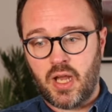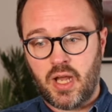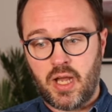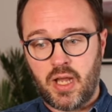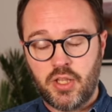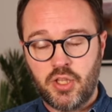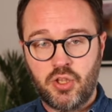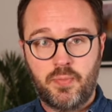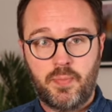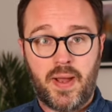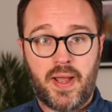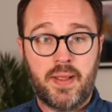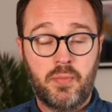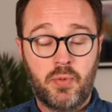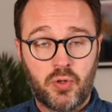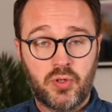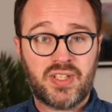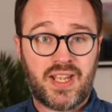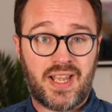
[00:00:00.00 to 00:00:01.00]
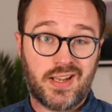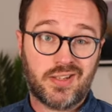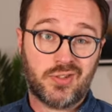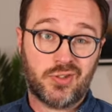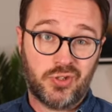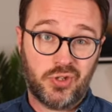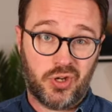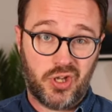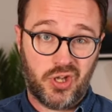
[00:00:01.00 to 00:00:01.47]
you pay more tax on
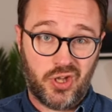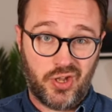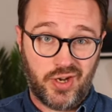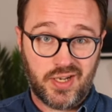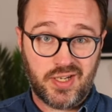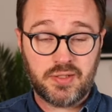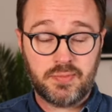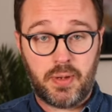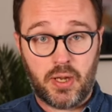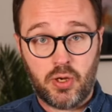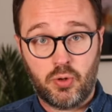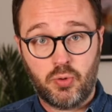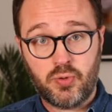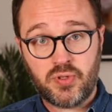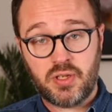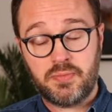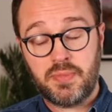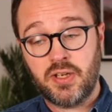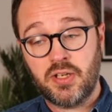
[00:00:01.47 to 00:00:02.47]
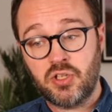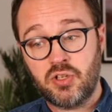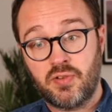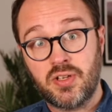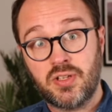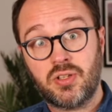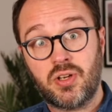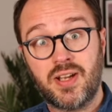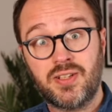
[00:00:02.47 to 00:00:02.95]
your earnings, but it also means you're
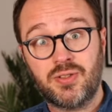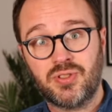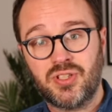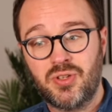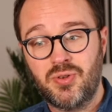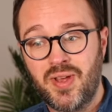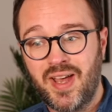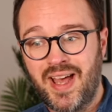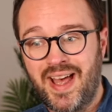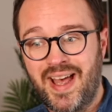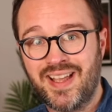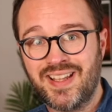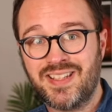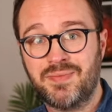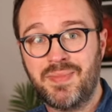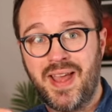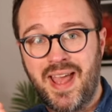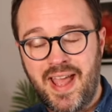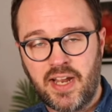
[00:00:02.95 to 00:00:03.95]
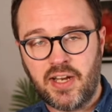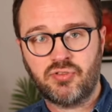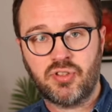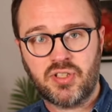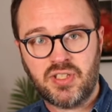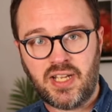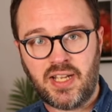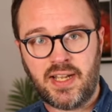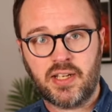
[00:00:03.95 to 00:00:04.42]
entitled to some extra
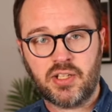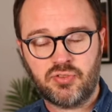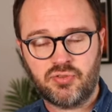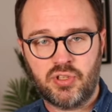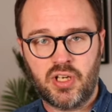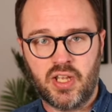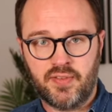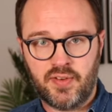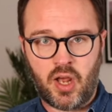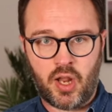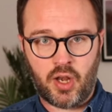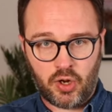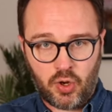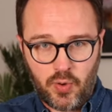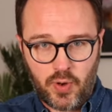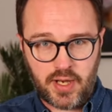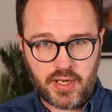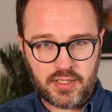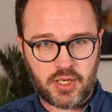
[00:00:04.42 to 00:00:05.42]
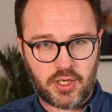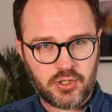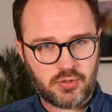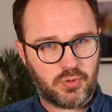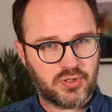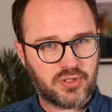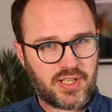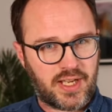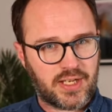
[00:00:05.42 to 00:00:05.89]
tax relief. And I'll quickly touch on
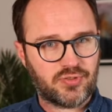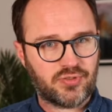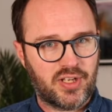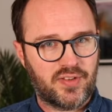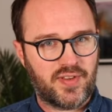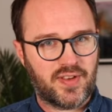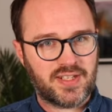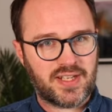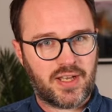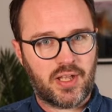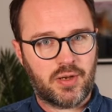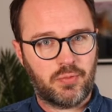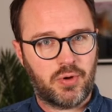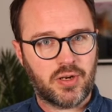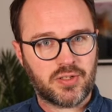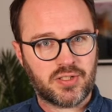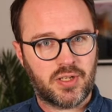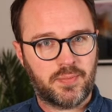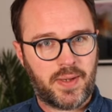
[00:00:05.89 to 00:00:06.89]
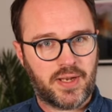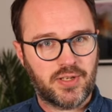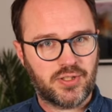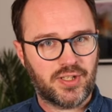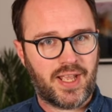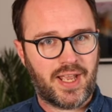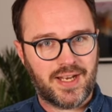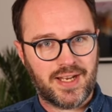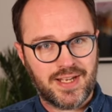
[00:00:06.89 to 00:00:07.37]
what tax relief is, how that works on a pension.
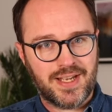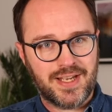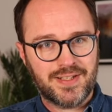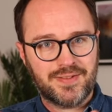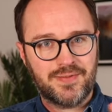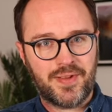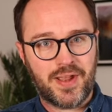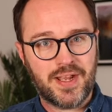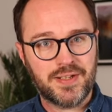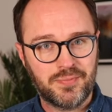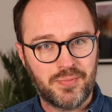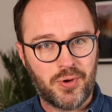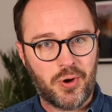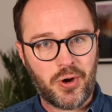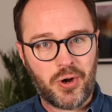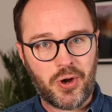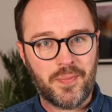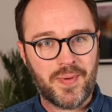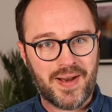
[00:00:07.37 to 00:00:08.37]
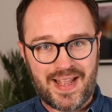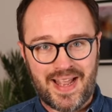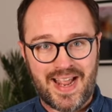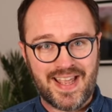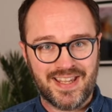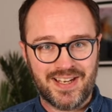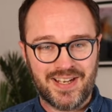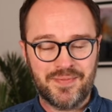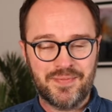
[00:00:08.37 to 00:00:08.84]
Again, it's more complicated
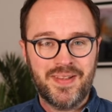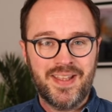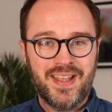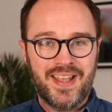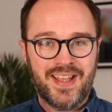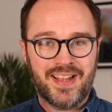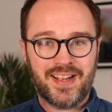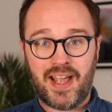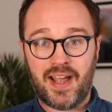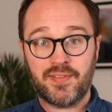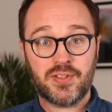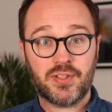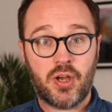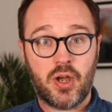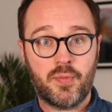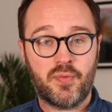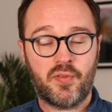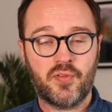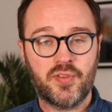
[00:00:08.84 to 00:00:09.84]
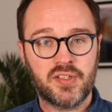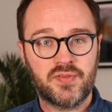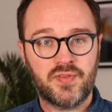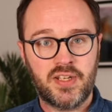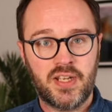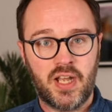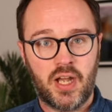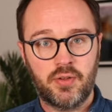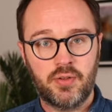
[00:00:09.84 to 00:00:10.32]
than I have time for in this
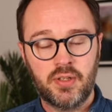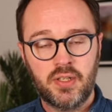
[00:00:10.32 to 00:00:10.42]
video.